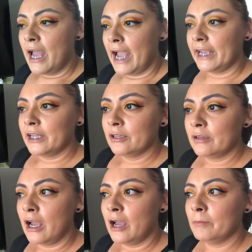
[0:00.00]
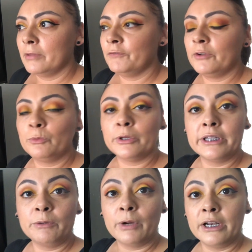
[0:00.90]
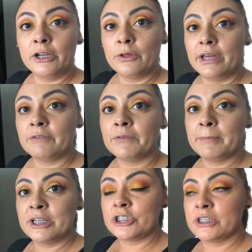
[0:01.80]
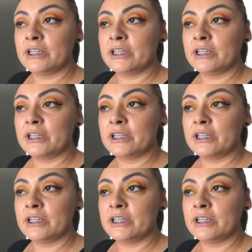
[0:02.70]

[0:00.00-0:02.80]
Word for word: I can, um, if you really wanna know that information,